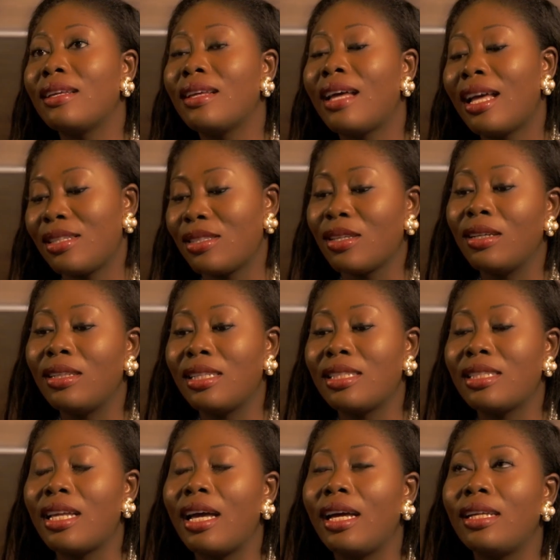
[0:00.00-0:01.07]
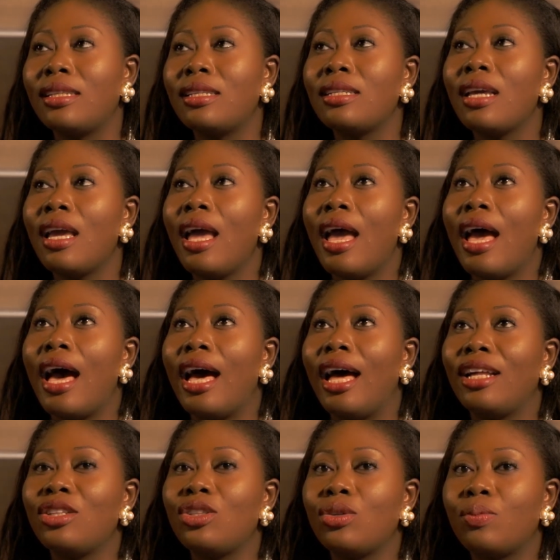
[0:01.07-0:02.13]
has to understand,
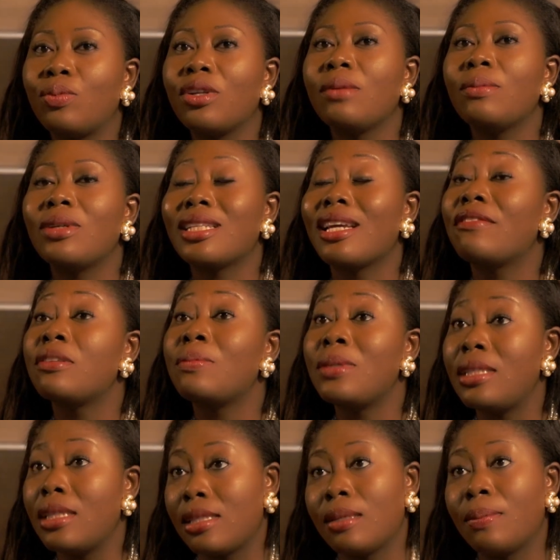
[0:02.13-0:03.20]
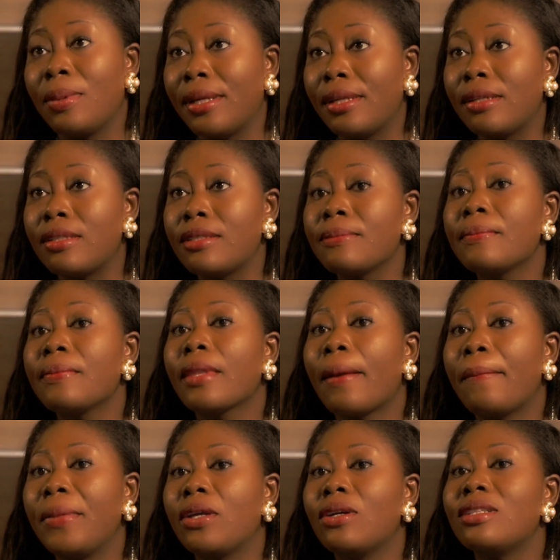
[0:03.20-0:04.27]
and you pretty much have to be disciplined,
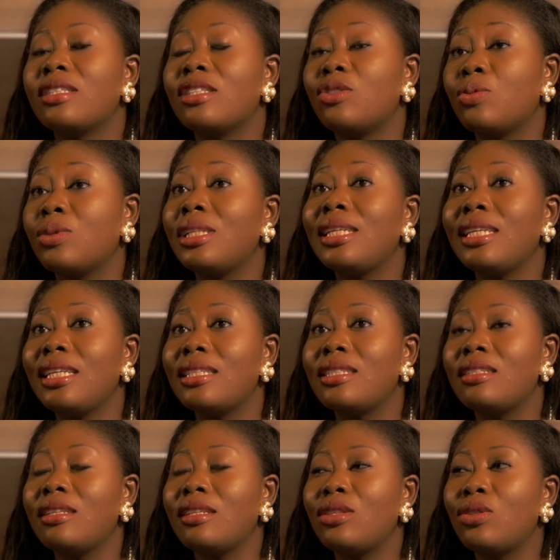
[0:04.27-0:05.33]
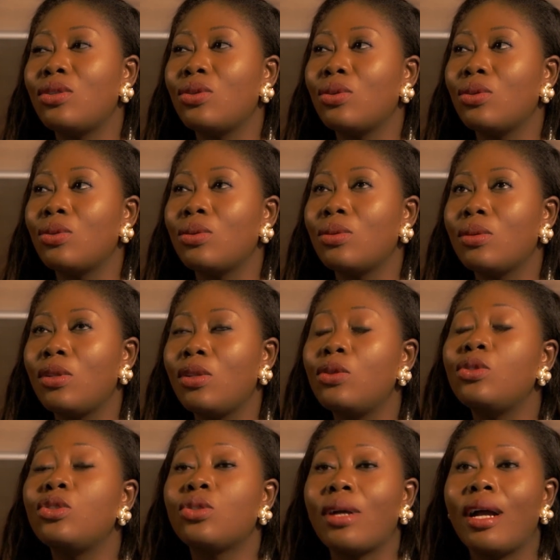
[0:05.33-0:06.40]
because it's really easy to
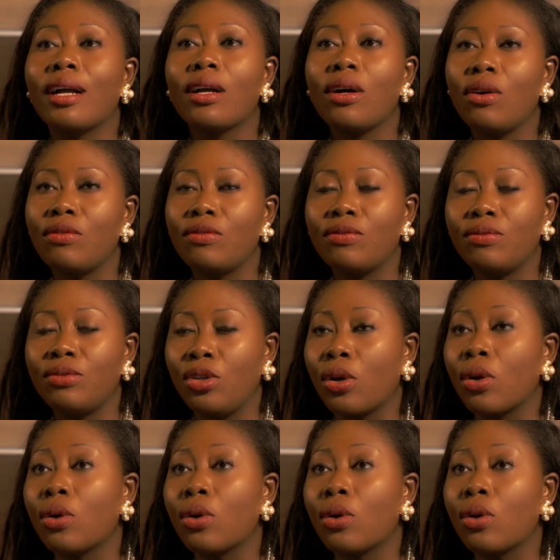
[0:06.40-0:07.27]
lose track of your